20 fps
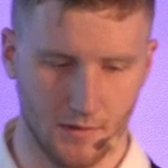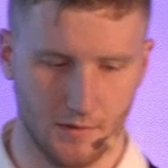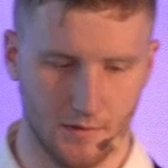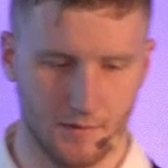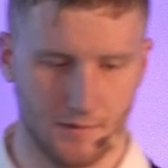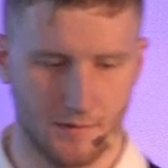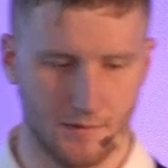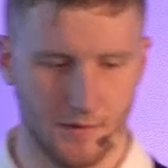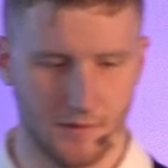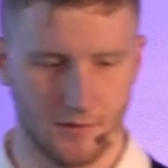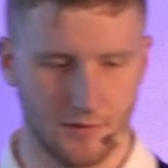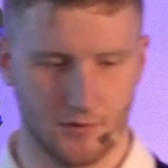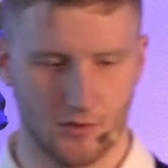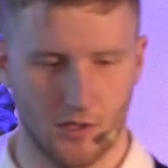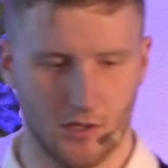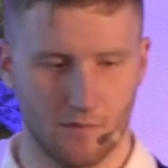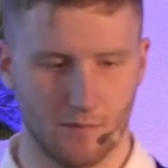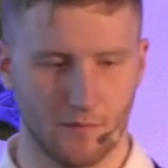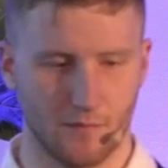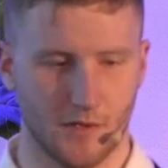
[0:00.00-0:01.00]
These are
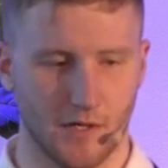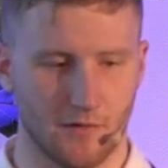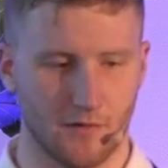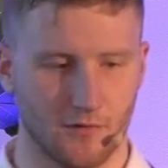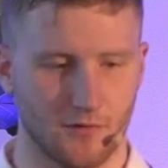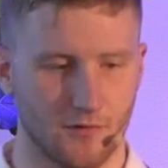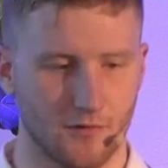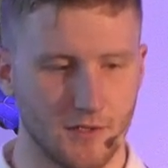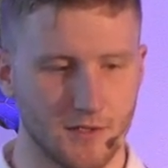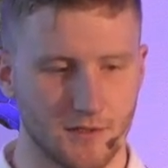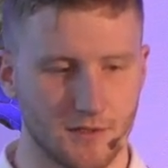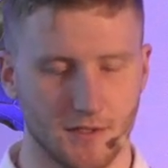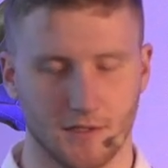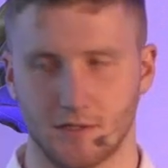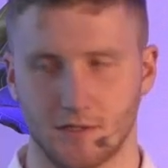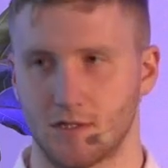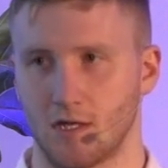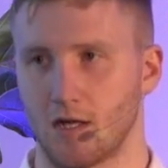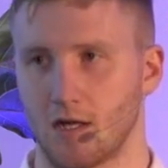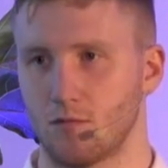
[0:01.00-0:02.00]
some characteristics
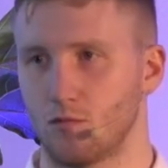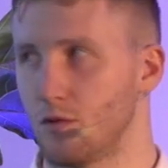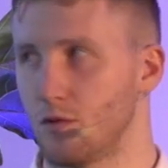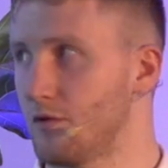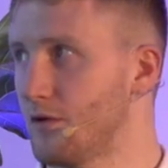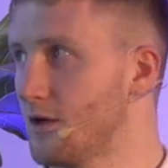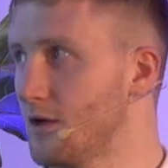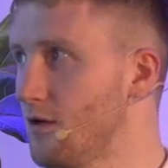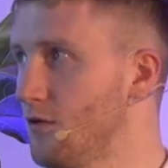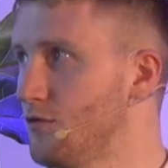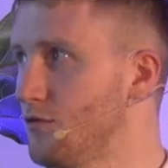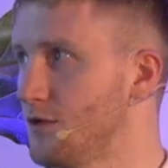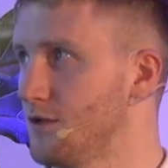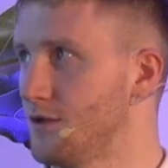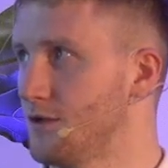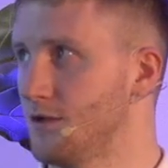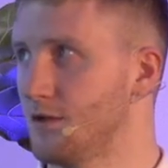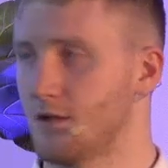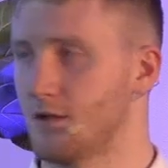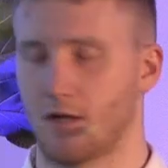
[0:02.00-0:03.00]
that were included
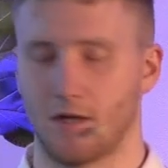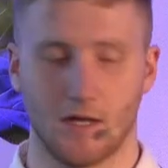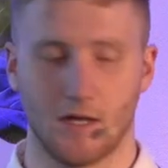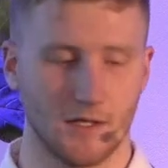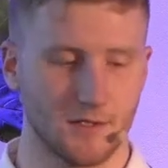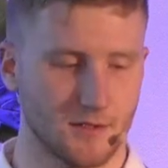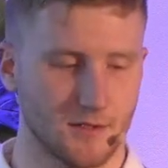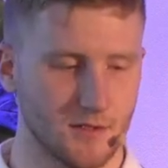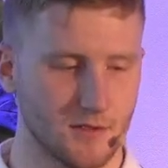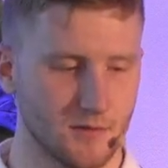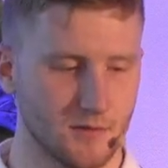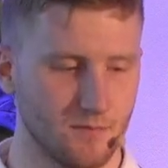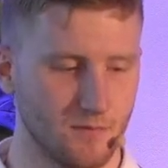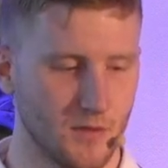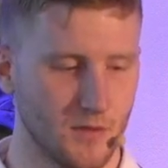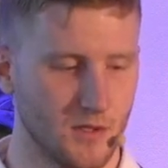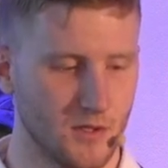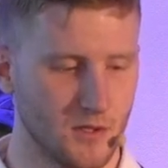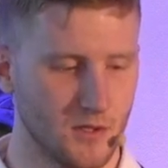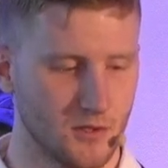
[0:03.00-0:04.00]
in the analysis.
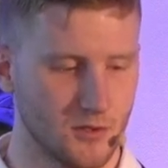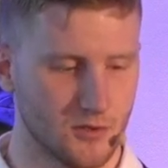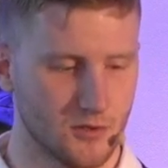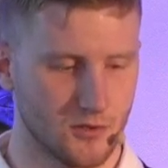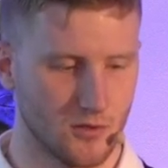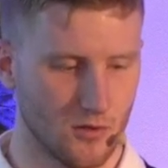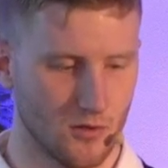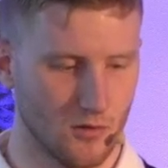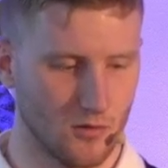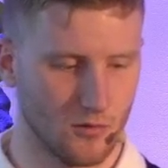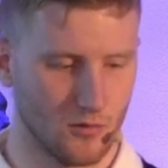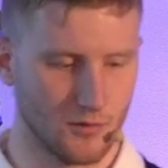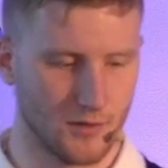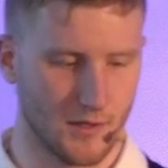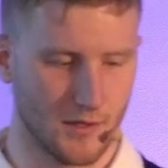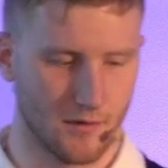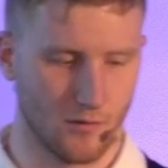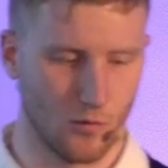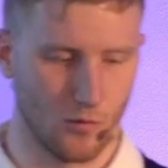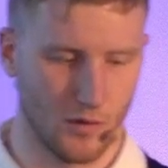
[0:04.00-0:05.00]
So there
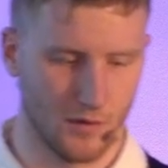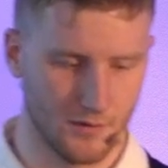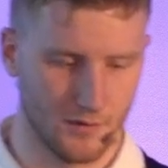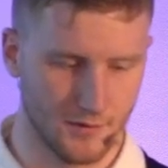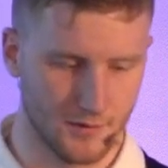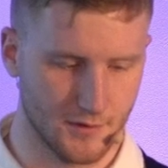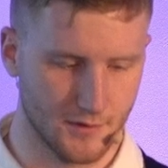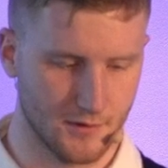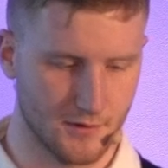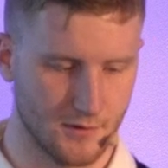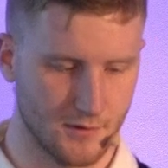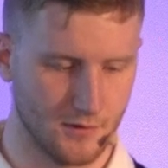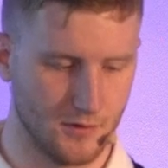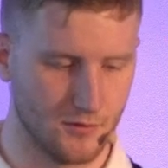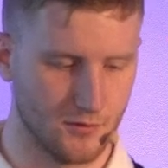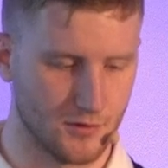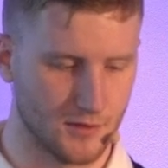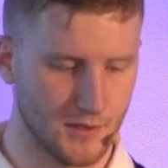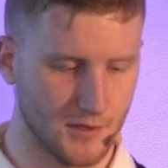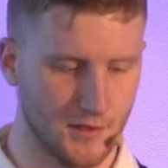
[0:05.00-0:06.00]
are ones you
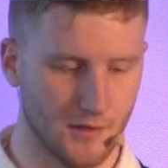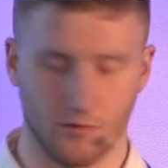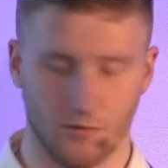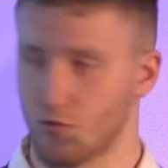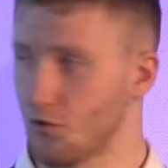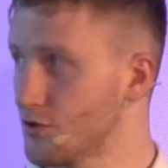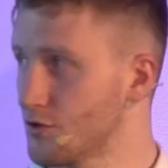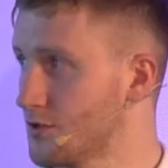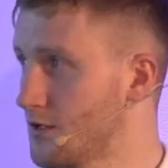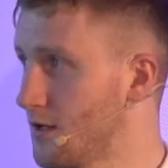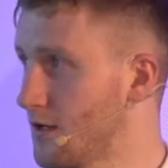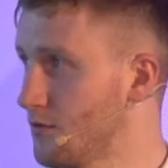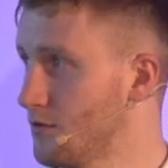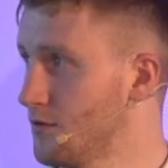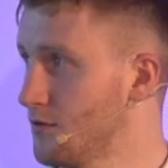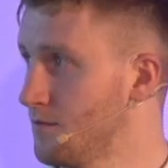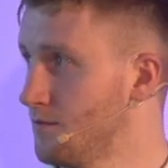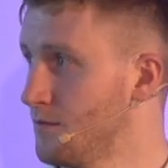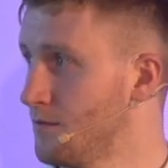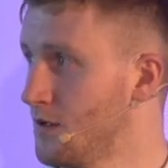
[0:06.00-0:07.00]
see are crossed
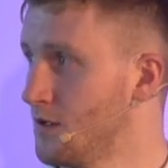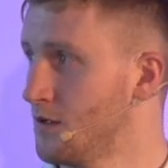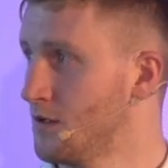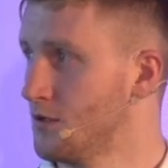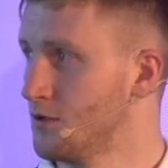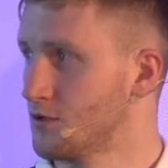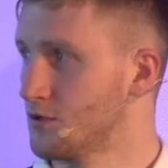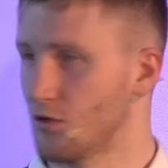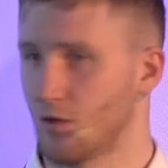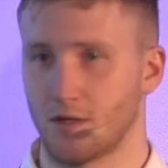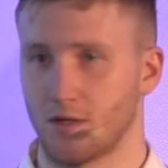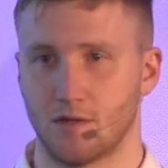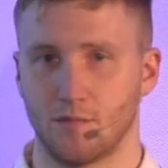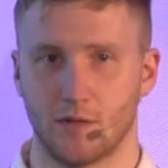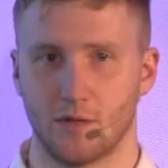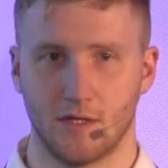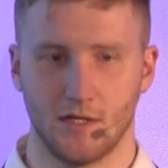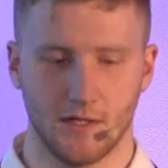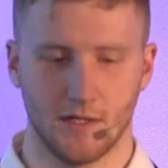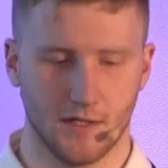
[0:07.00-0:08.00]
out. So at the
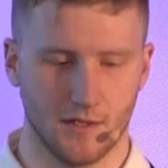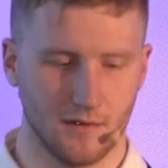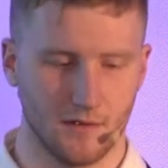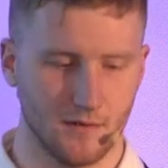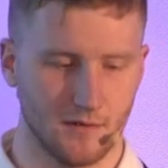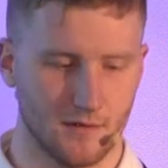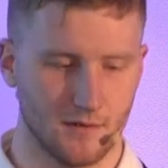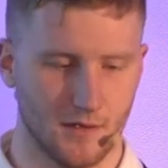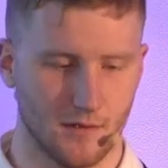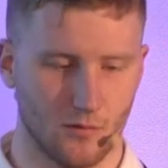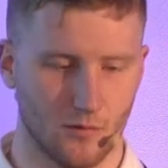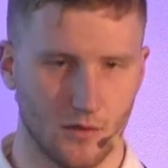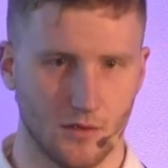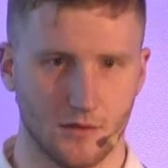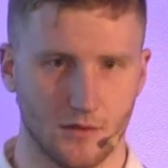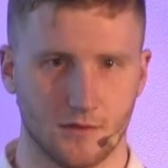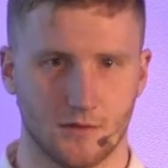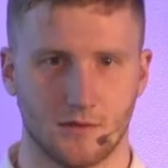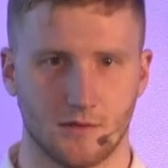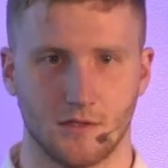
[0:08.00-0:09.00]
beginning, there
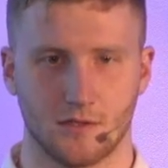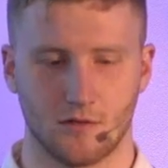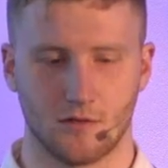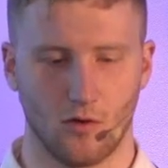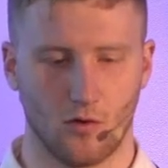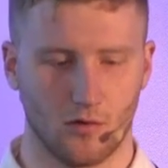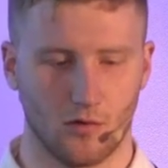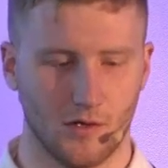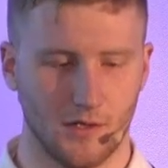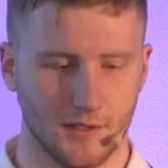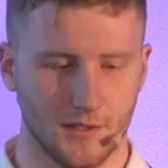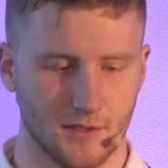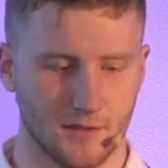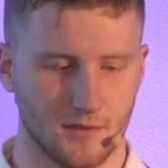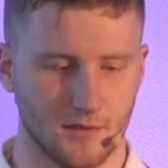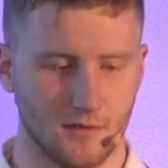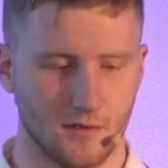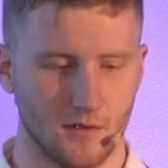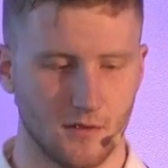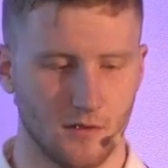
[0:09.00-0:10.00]
was this long
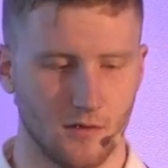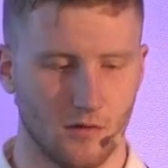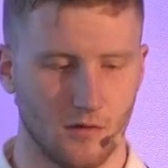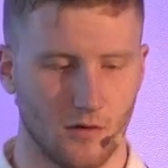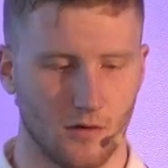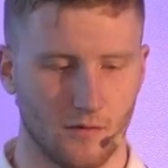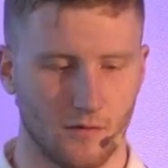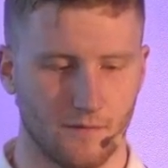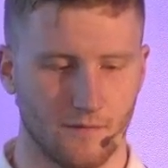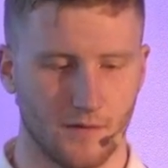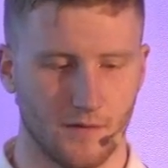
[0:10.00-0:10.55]
list of